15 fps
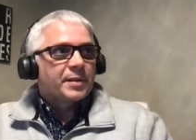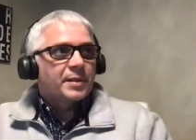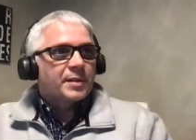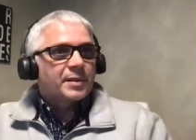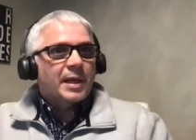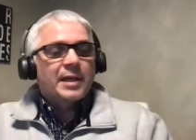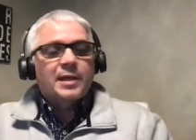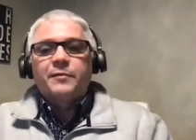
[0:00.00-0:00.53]
is
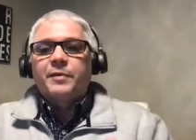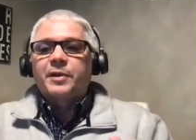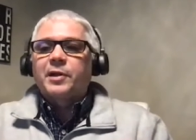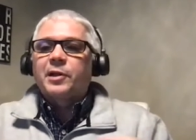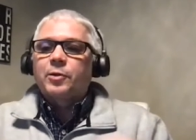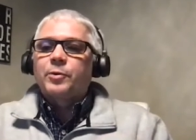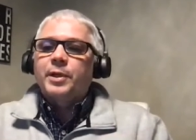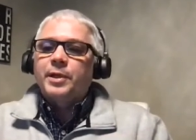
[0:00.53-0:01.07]
kind of
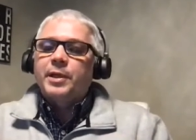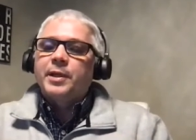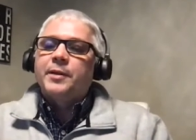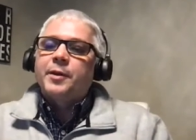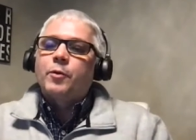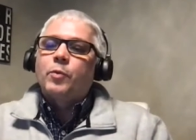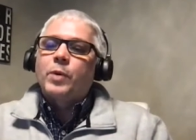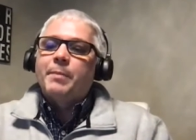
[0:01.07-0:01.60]
included in
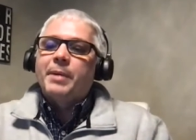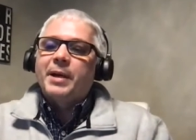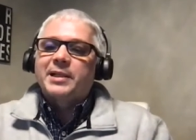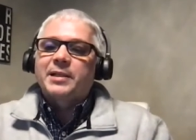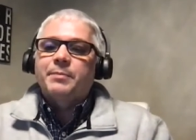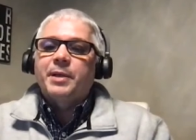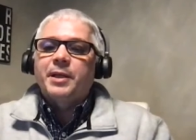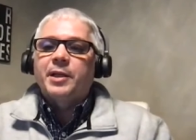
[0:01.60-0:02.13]
the
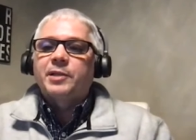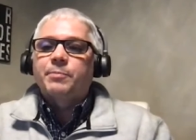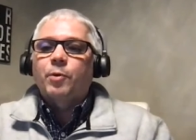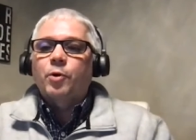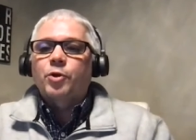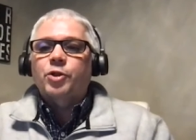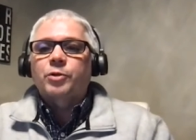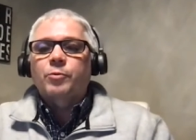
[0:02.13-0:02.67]
WebEx meetings
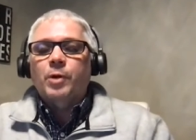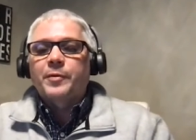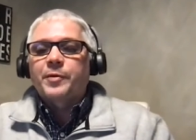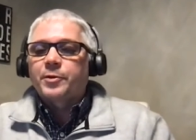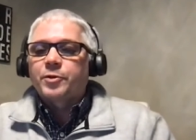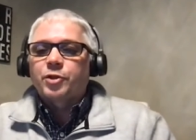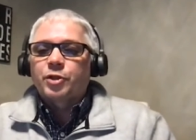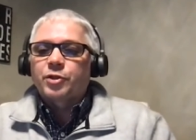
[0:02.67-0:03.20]
portion, right?
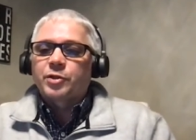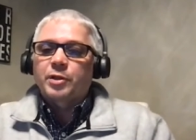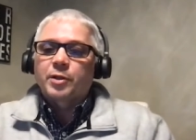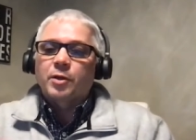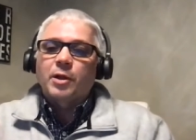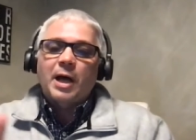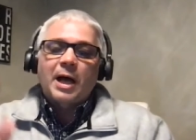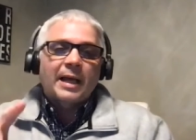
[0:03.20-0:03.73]
There's just a
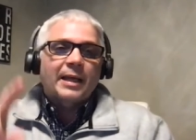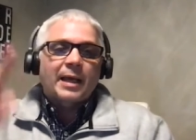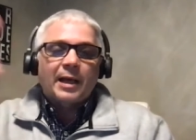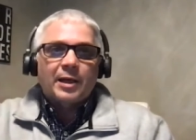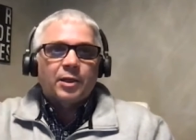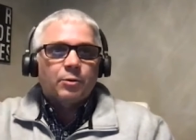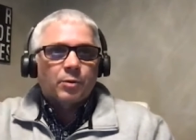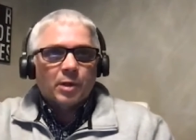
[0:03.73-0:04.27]
little
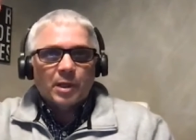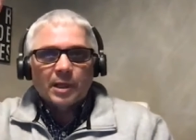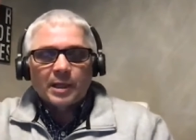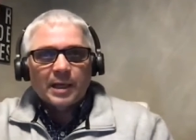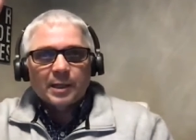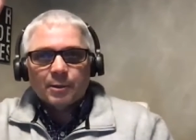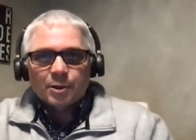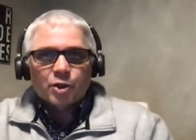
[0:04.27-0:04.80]
icon you will click
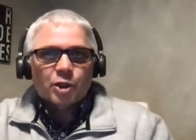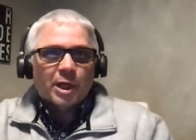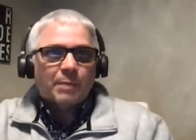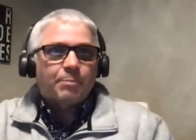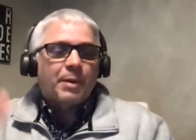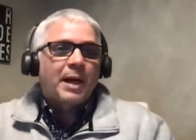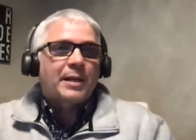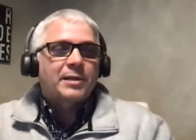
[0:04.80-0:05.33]
on or a
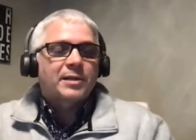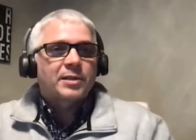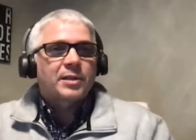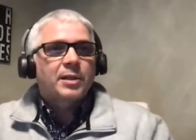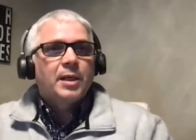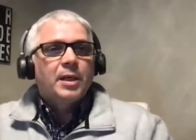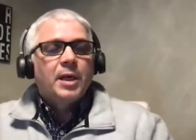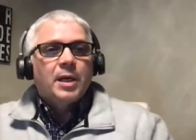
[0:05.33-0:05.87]
checkbox
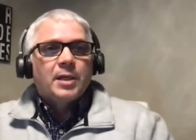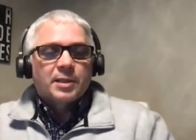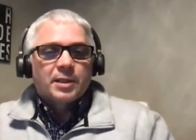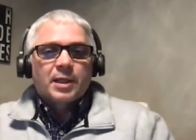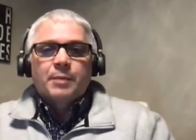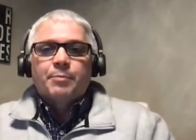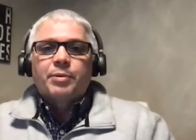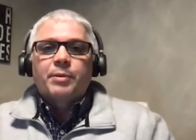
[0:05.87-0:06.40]
to
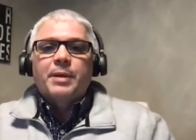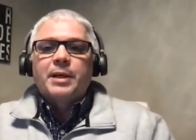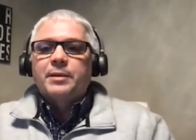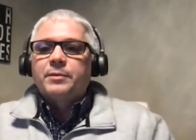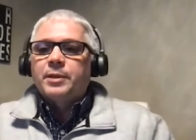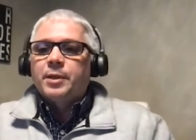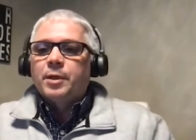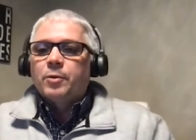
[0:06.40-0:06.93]

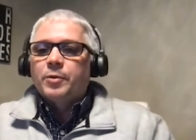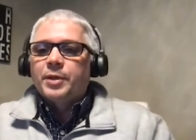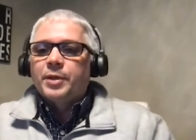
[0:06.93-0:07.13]
implement, you know,